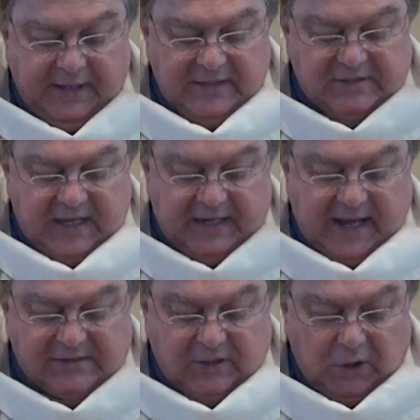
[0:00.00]
he said,
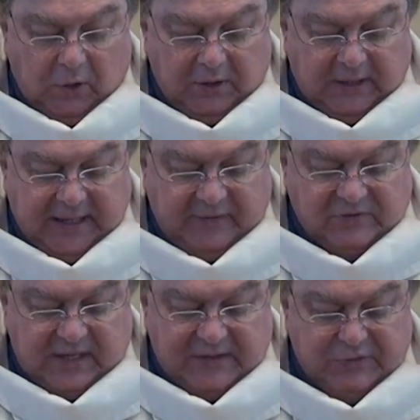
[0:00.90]
"As the Lord
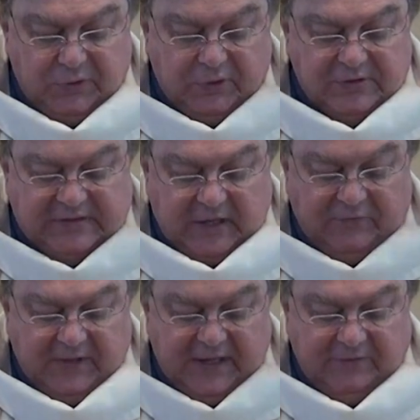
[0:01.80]
lives and as you
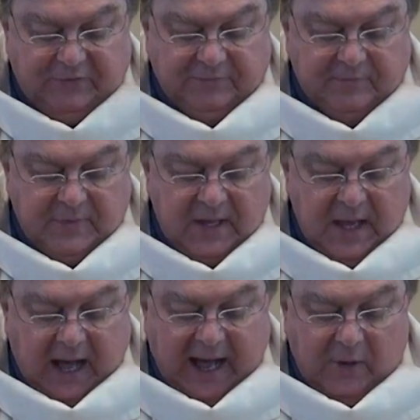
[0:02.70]
yourself live,
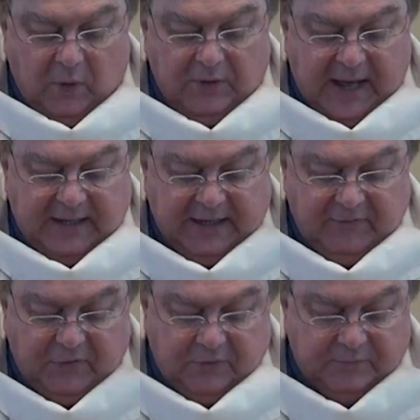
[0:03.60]
I will not
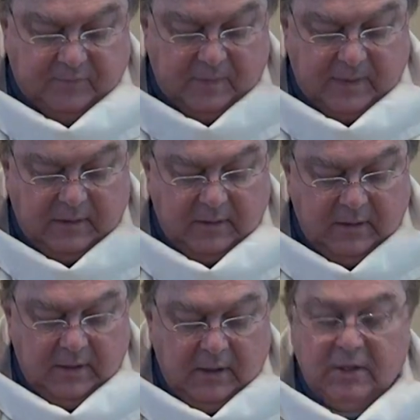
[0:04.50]
leave you."
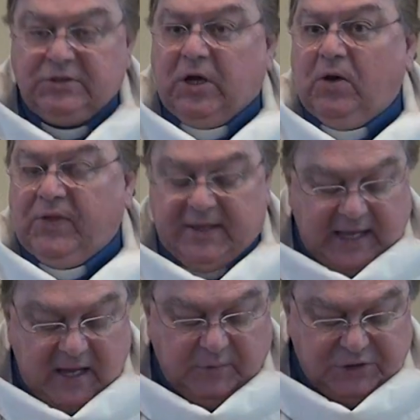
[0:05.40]
So they
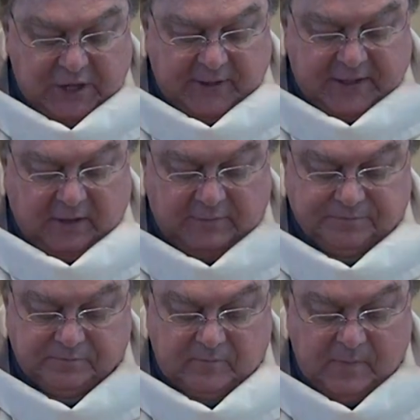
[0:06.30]
came to Jericho.
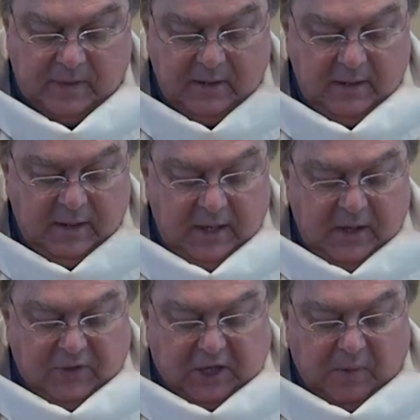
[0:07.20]

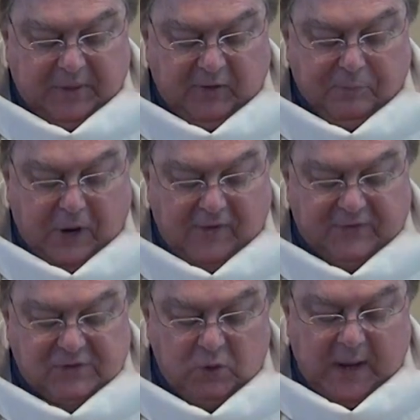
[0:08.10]
The company of
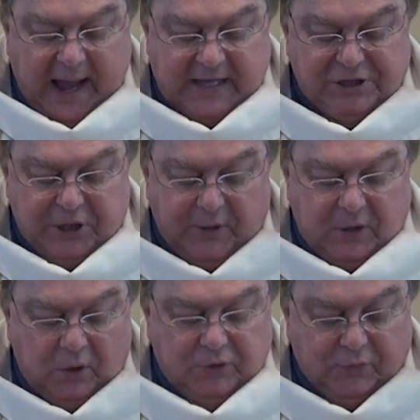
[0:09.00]
prophets who were at
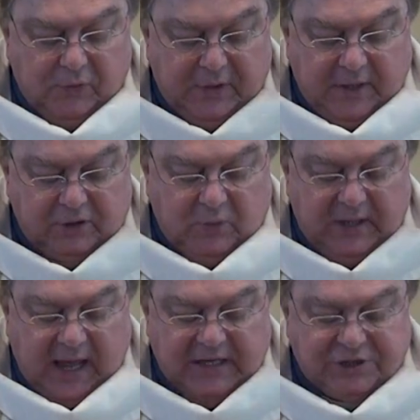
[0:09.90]
Jericho drew near to
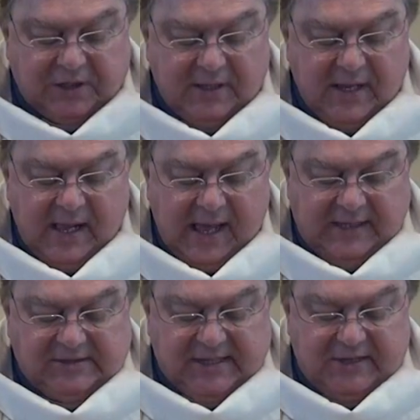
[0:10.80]
Elisha
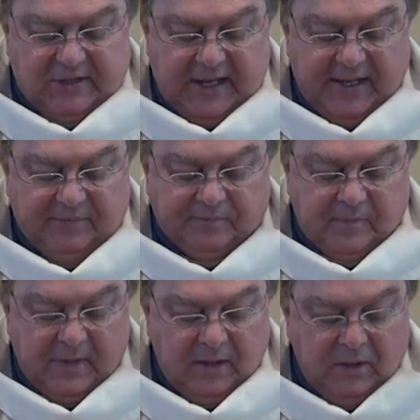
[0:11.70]
and said to him,